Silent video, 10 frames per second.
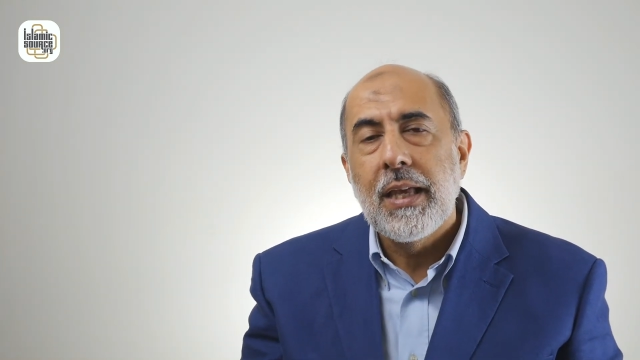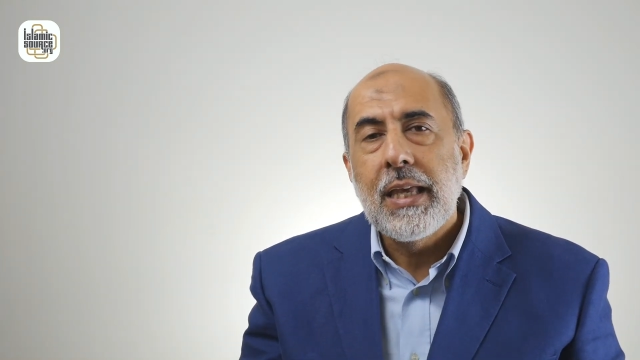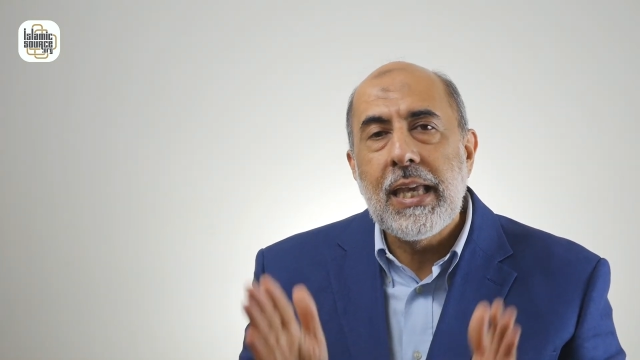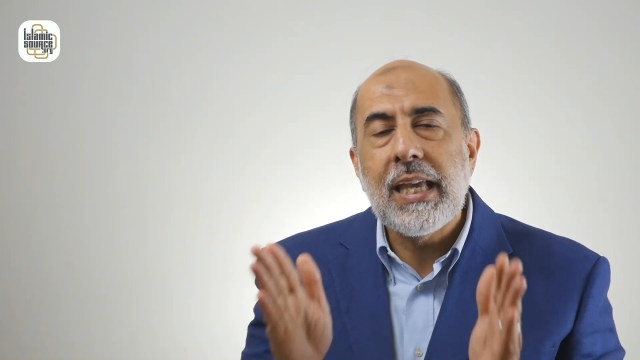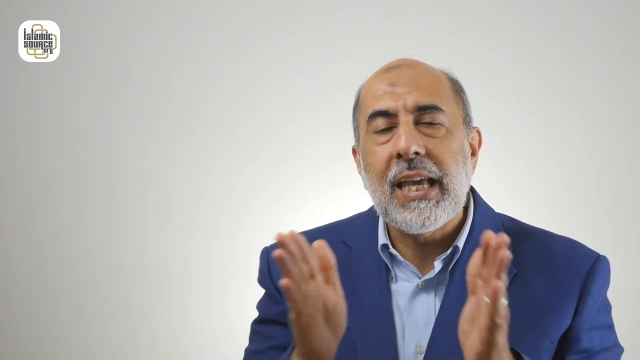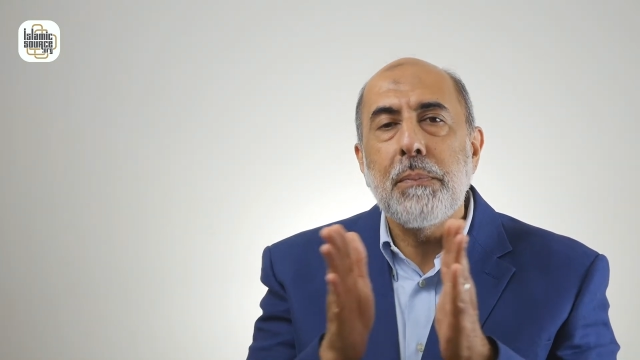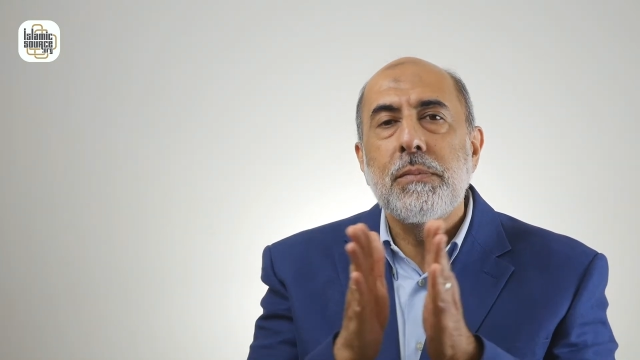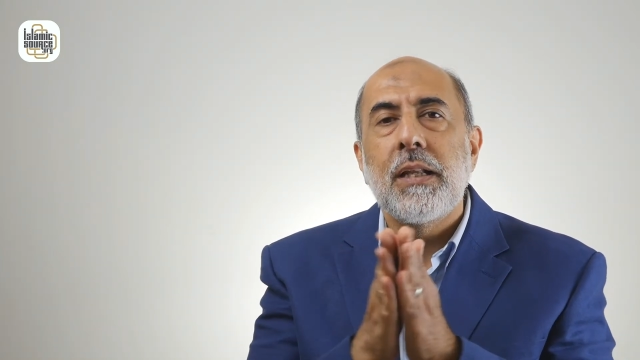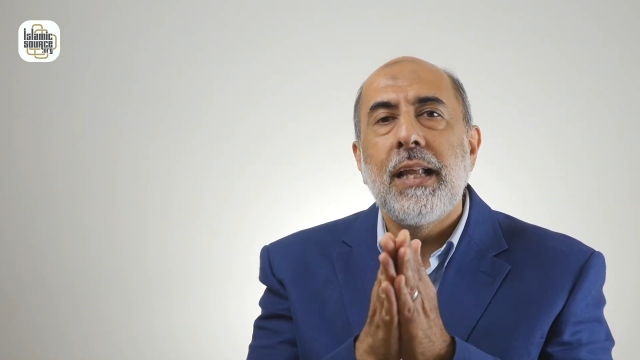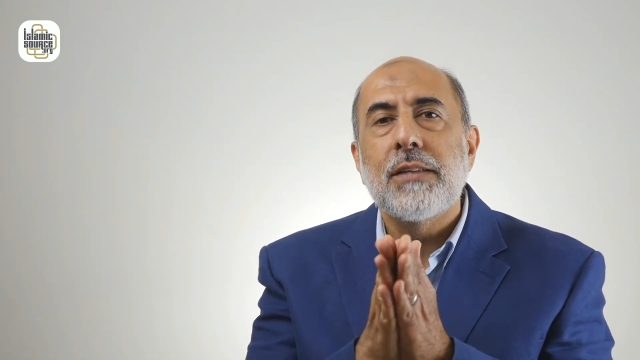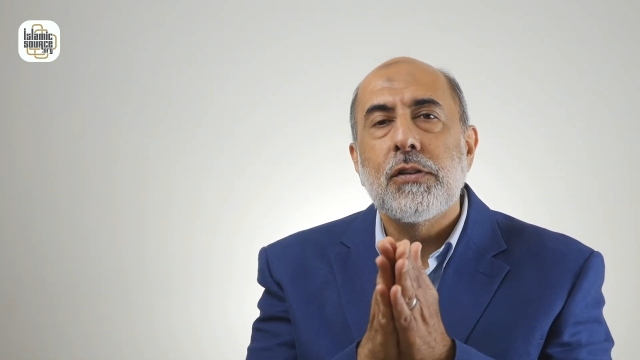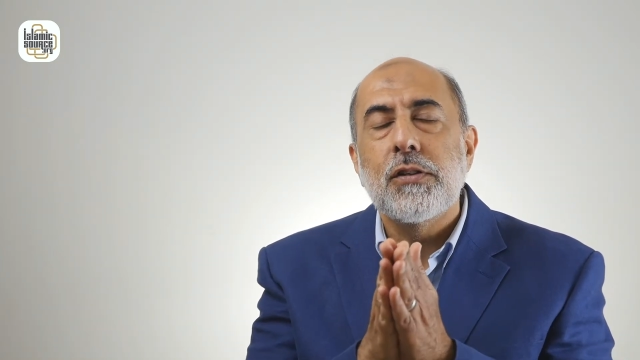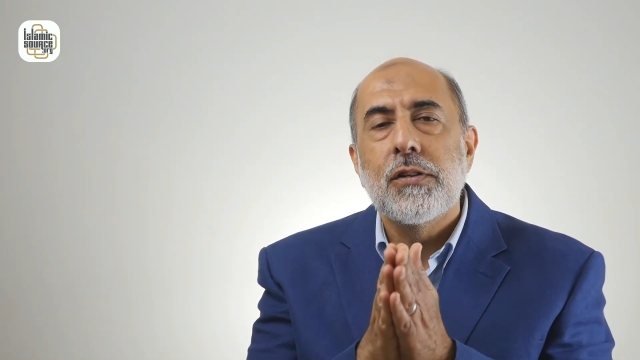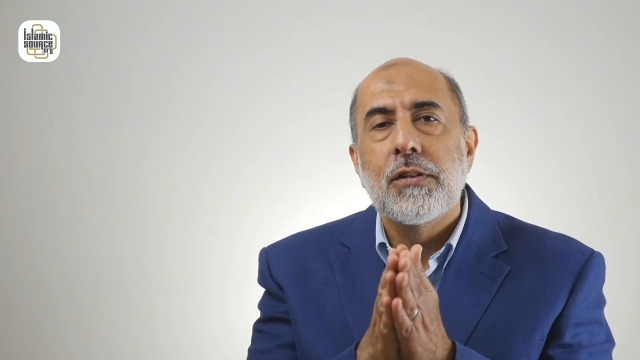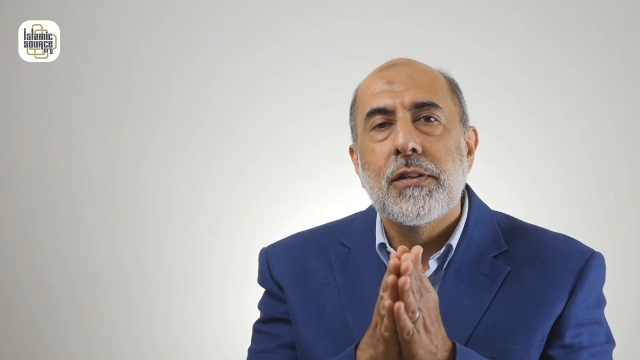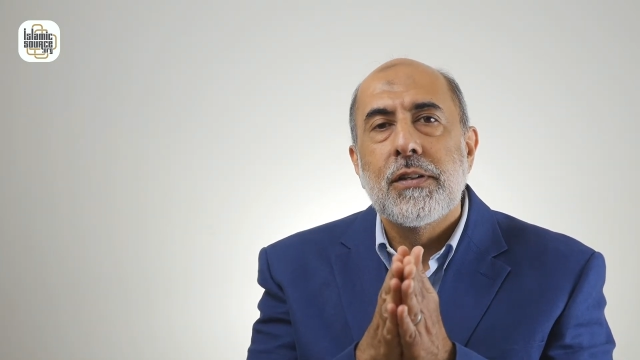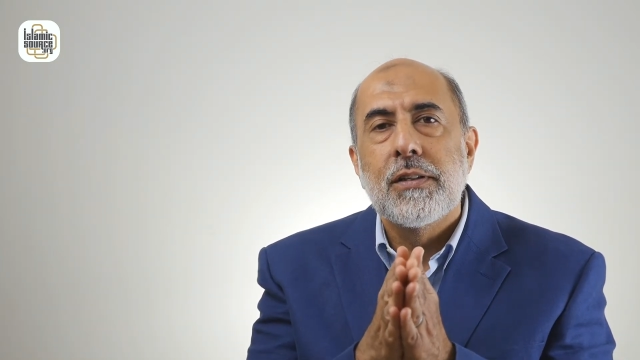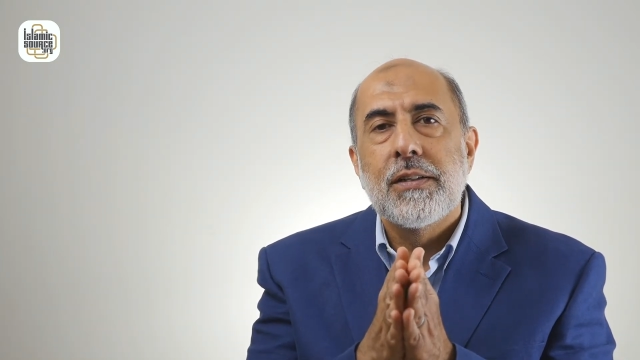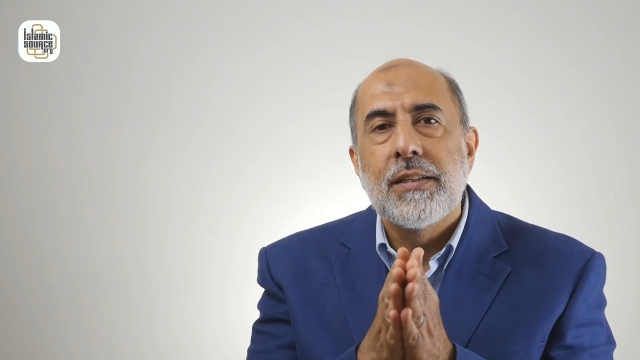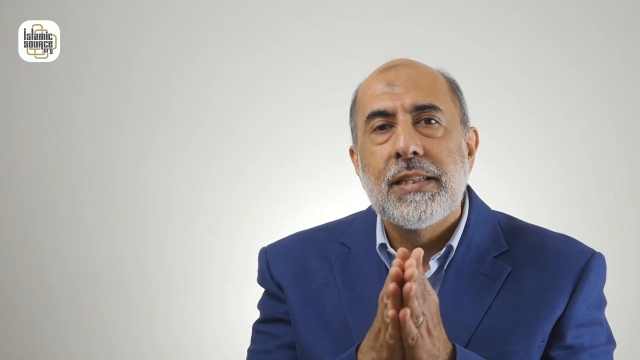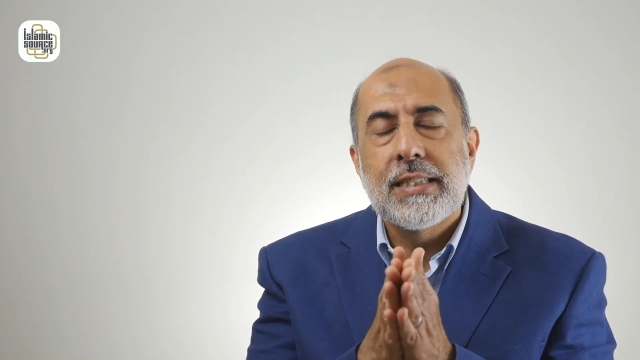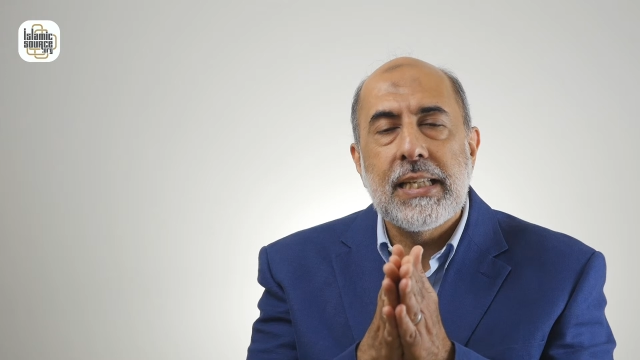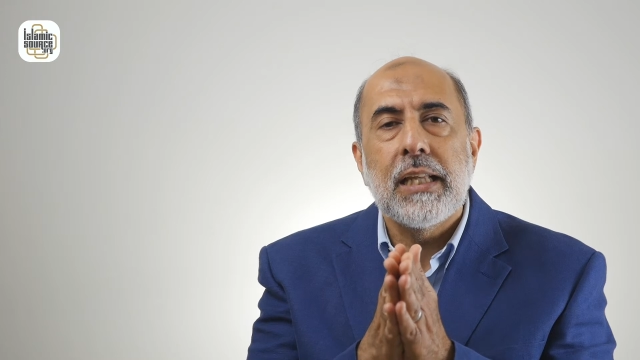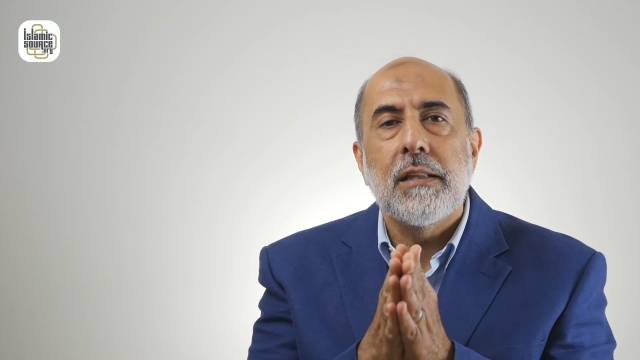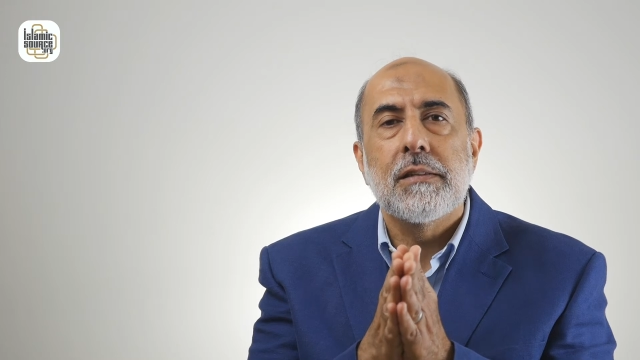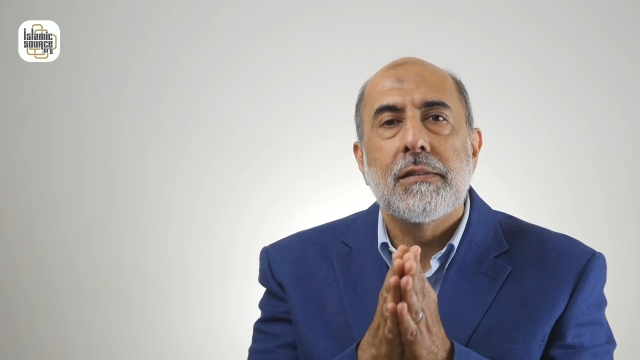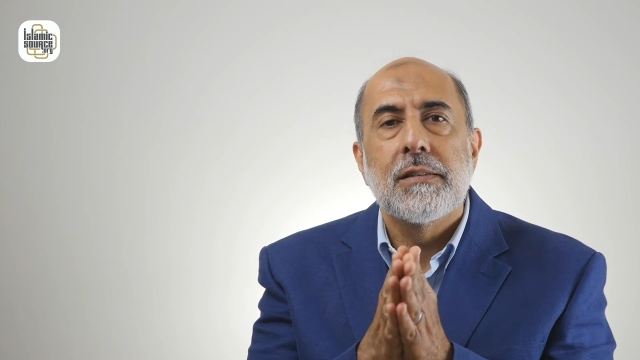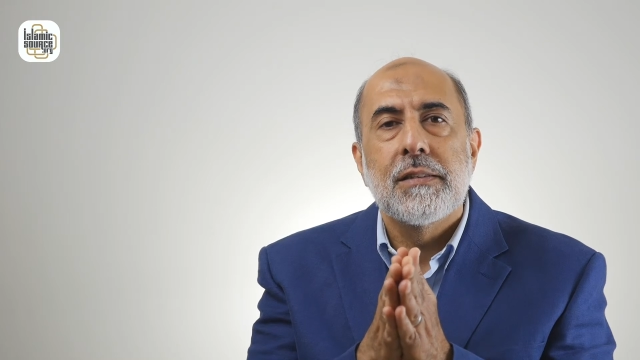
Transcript: He kept the letter sealed.